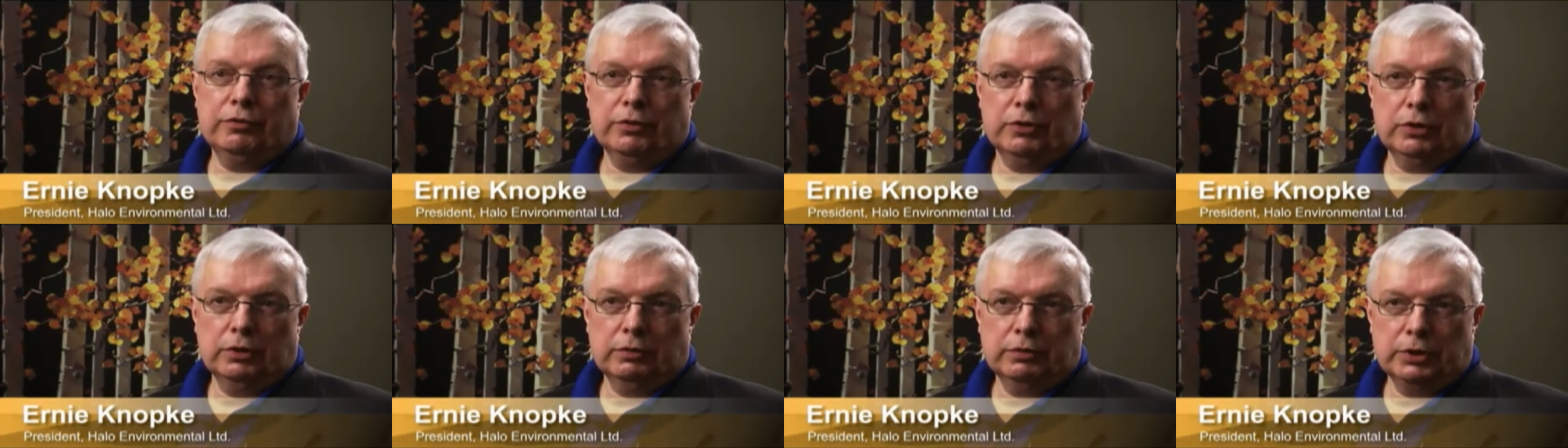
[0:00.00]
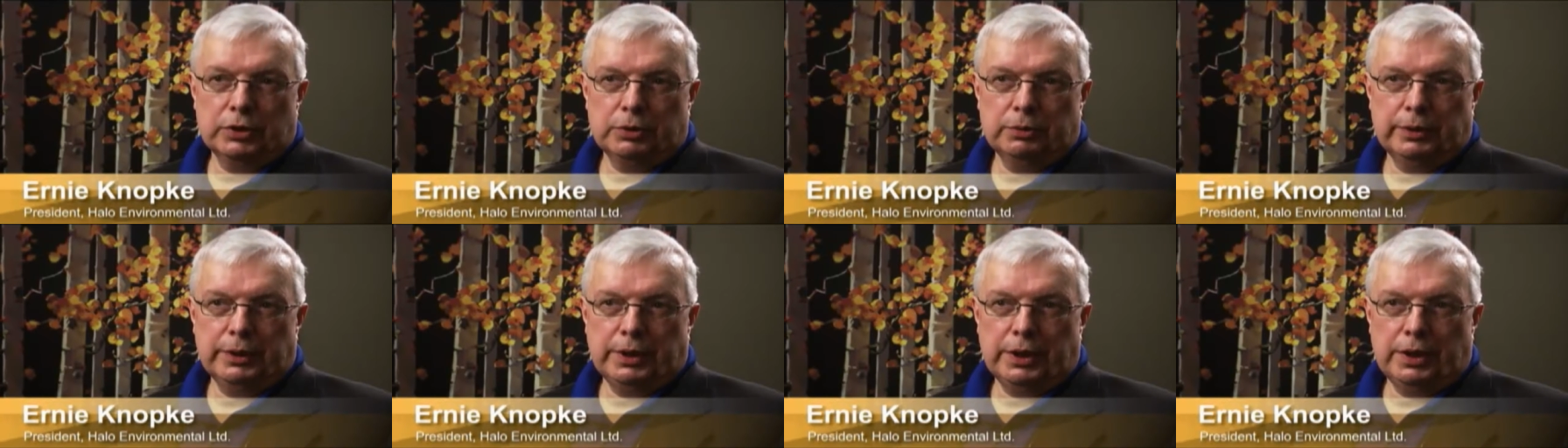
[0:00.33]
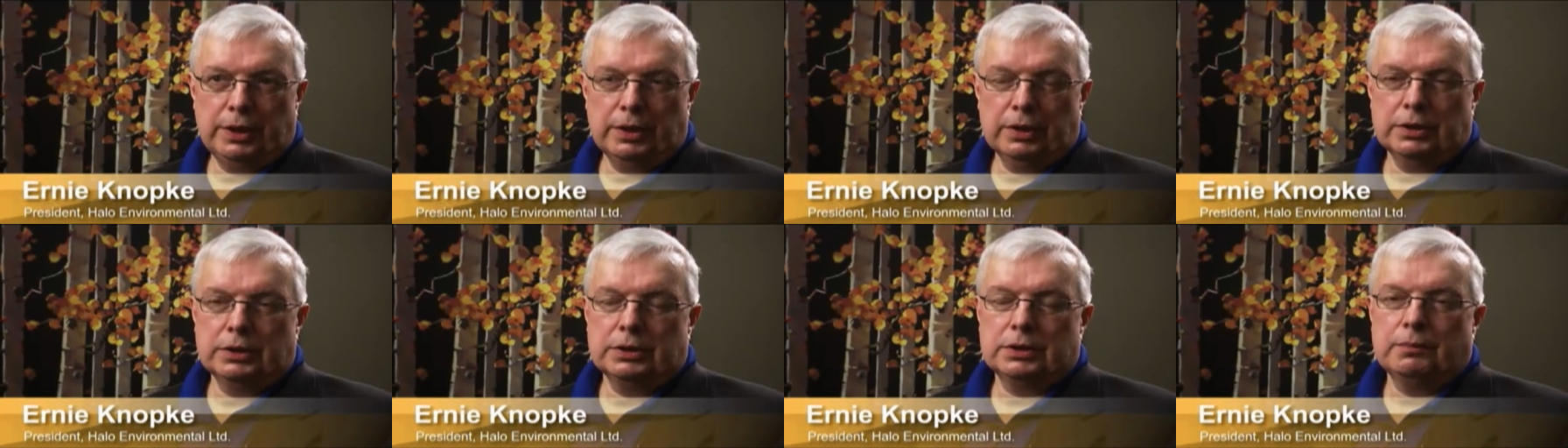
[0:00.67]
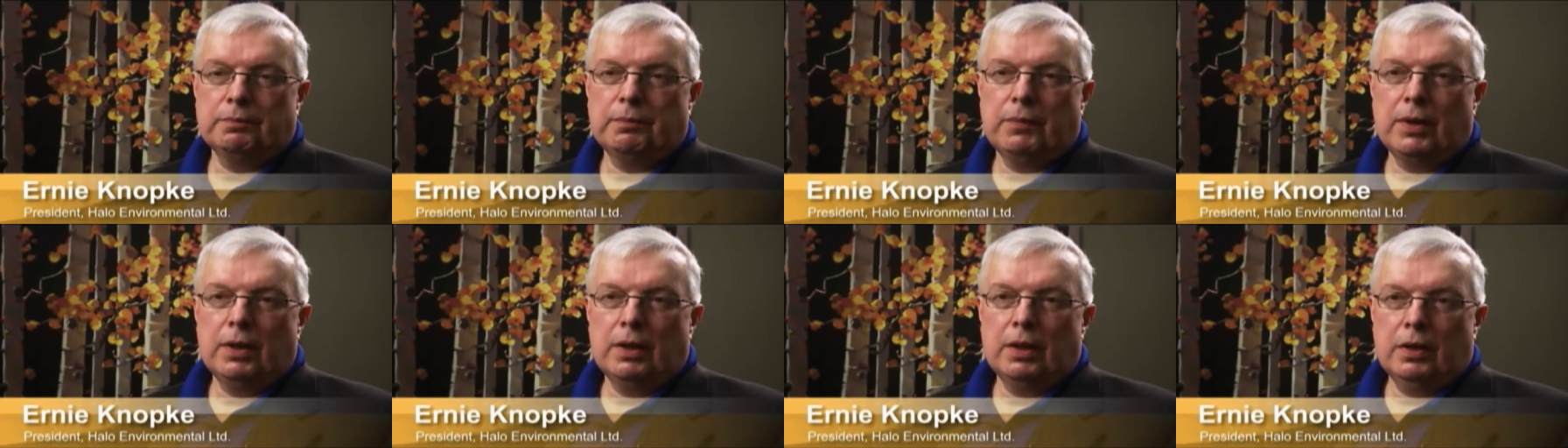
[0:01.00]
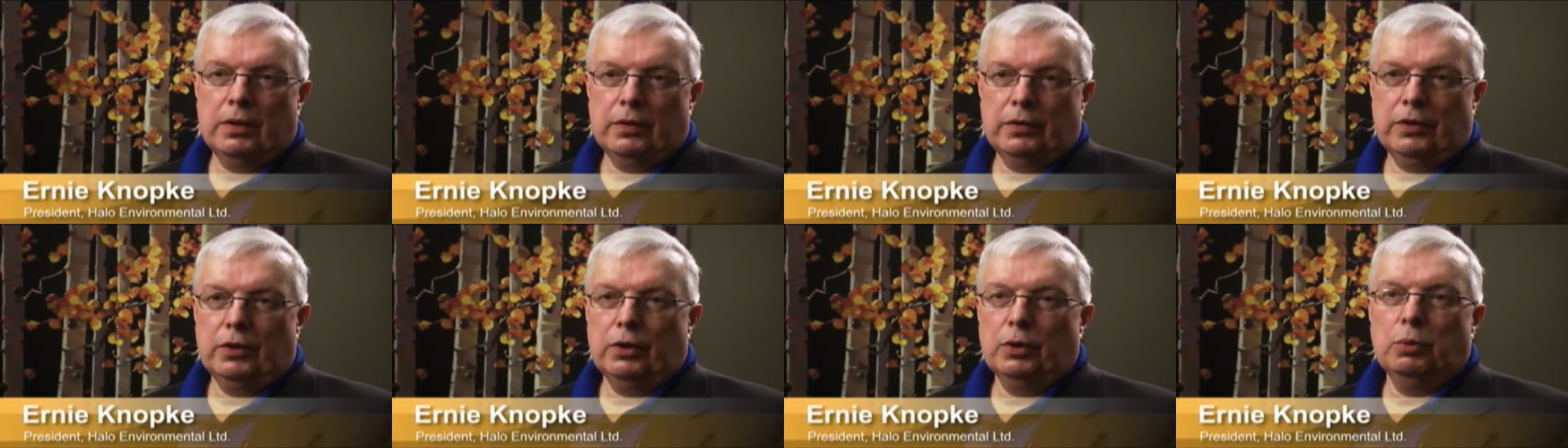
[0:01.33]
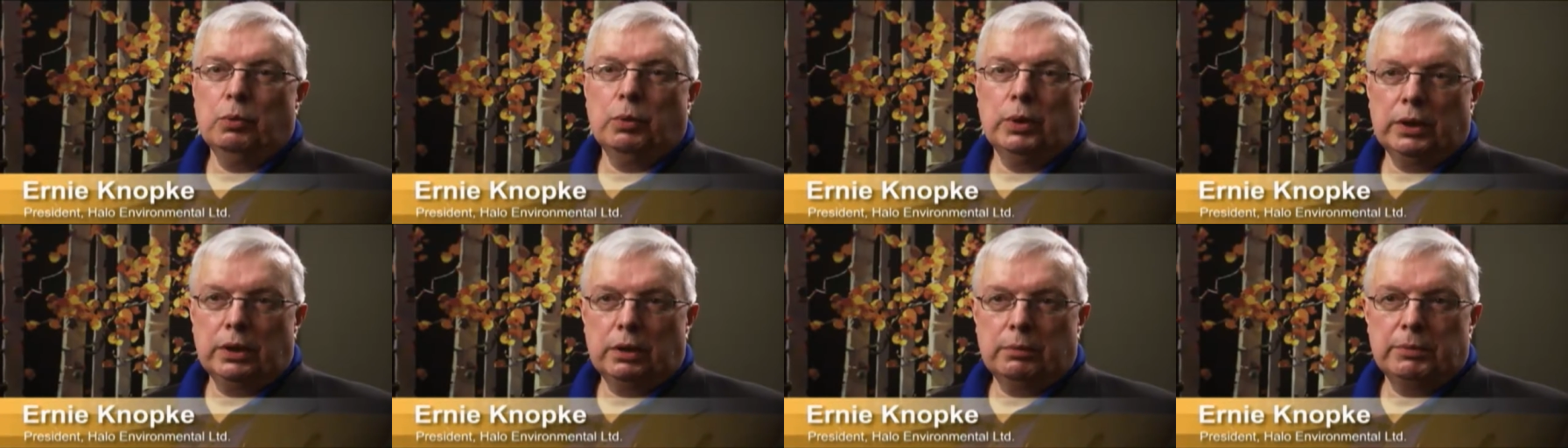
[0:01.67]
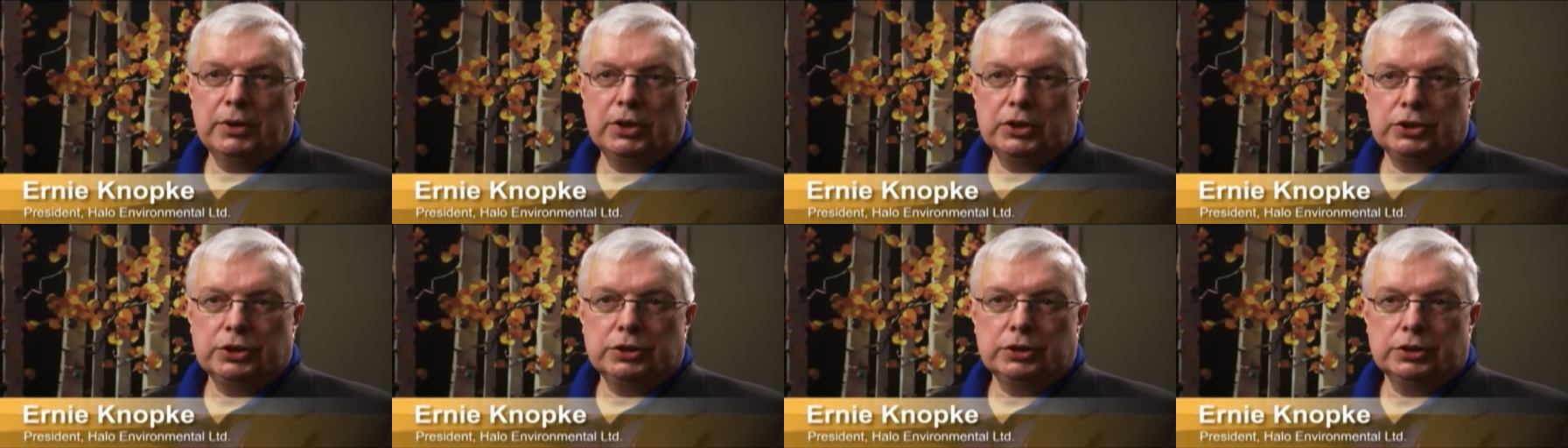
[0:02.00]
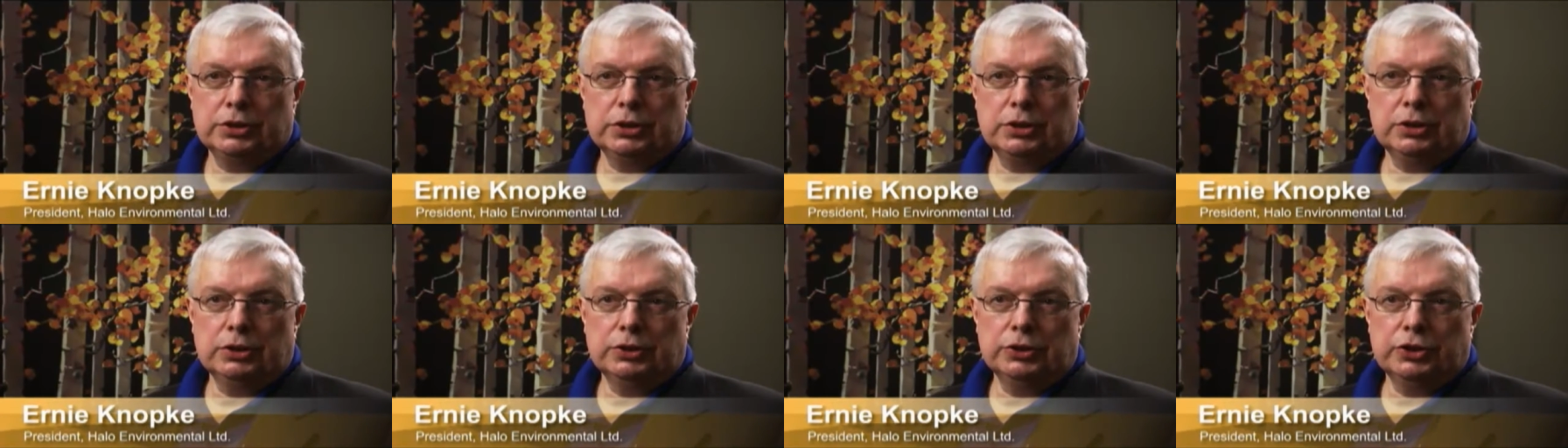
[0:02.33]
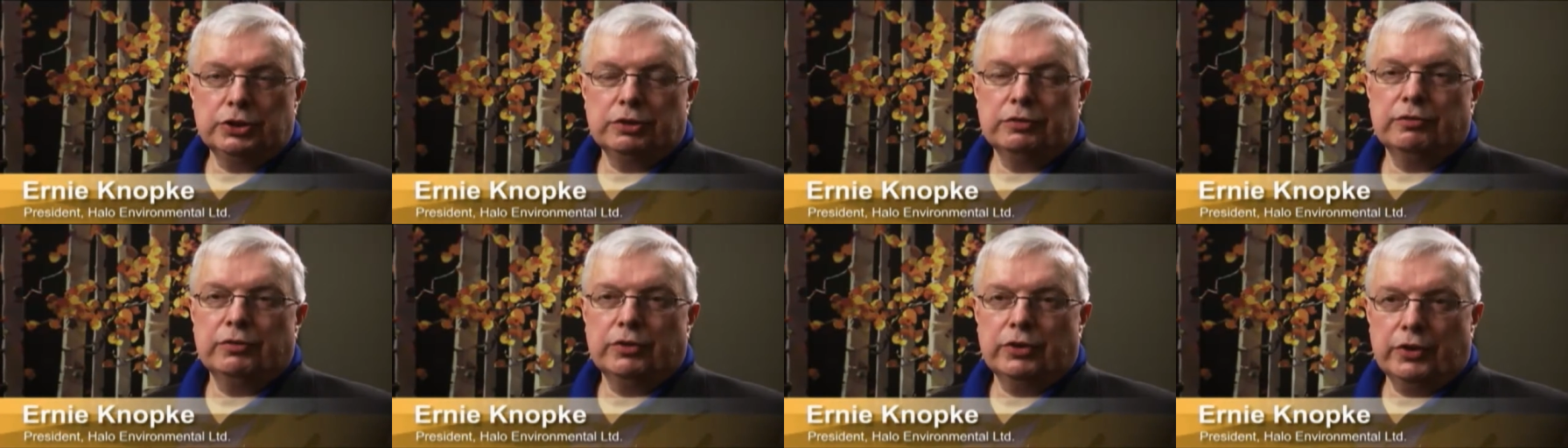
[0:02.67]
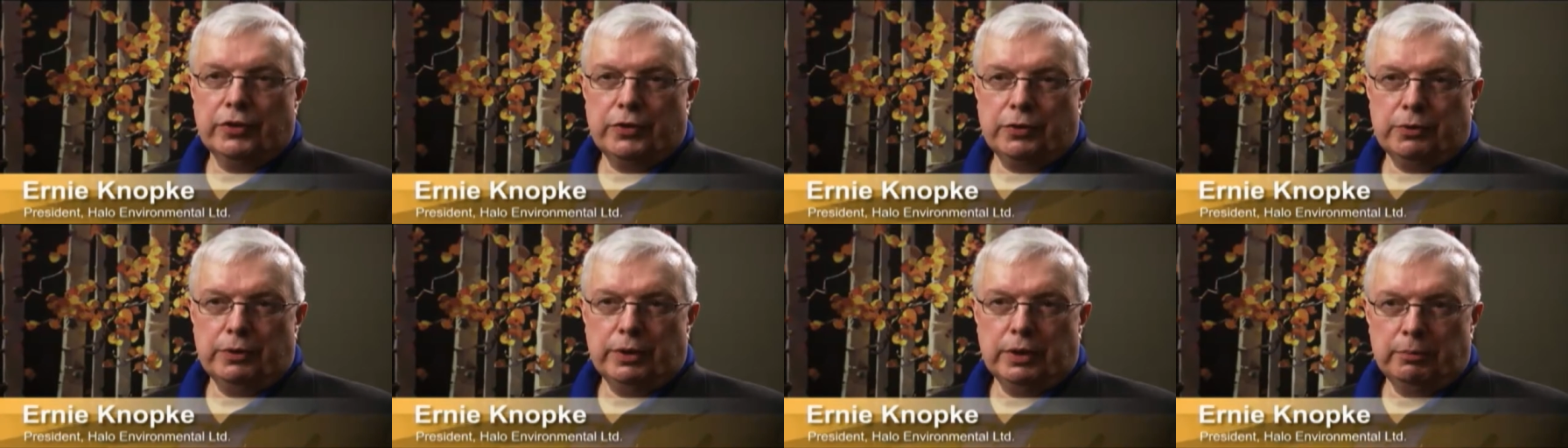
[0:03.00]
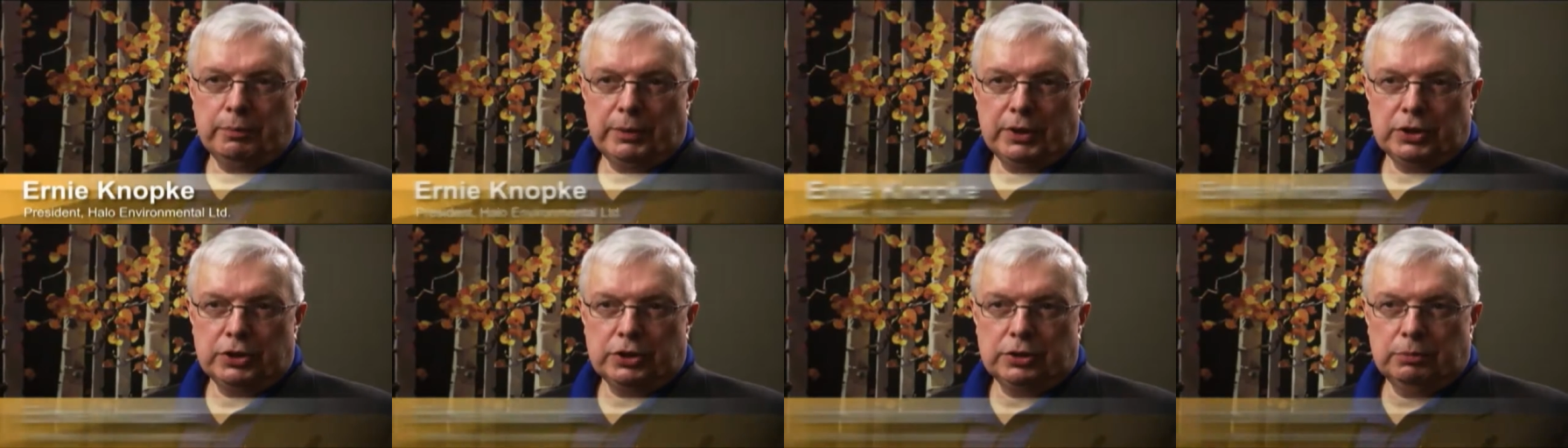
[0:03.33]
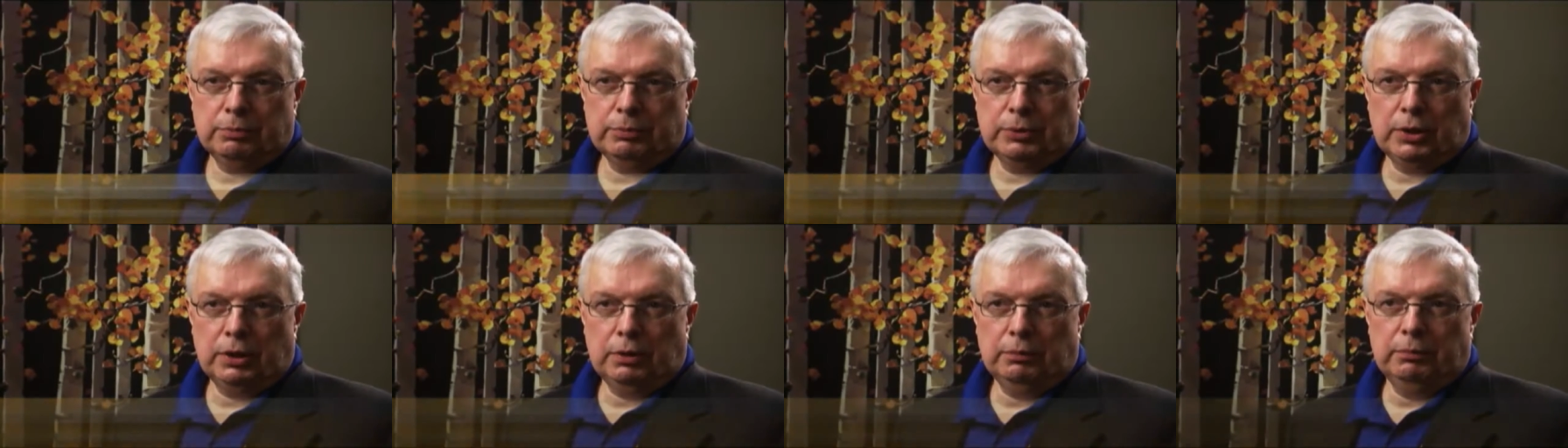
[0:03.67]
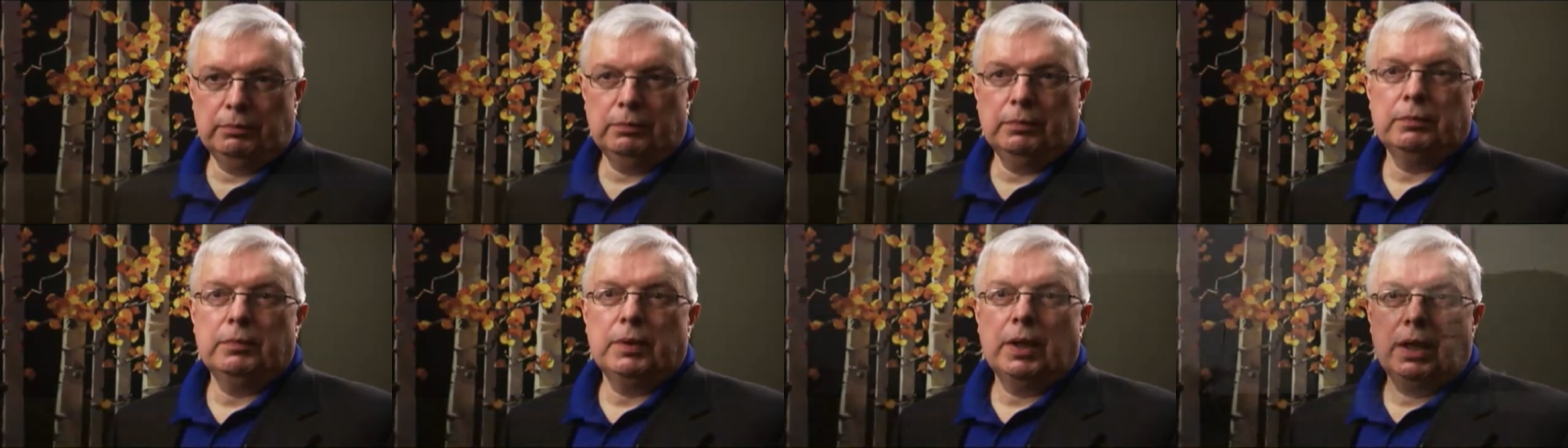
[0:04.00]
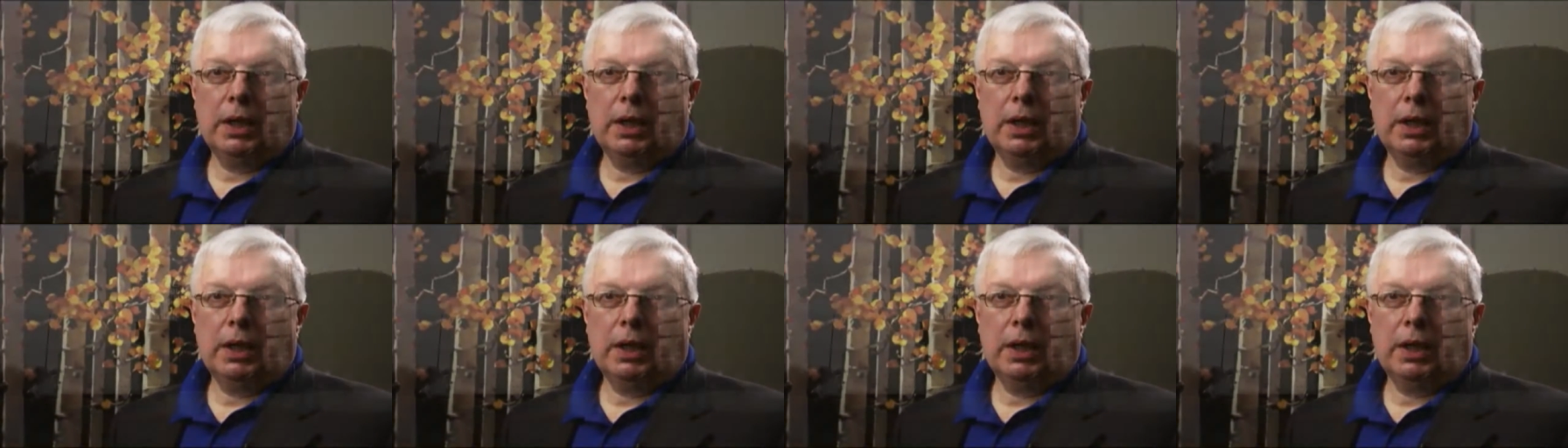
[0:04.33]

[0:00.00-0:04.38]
for over 20 years. They're a one-dimensional solution for a three-dimensional problem.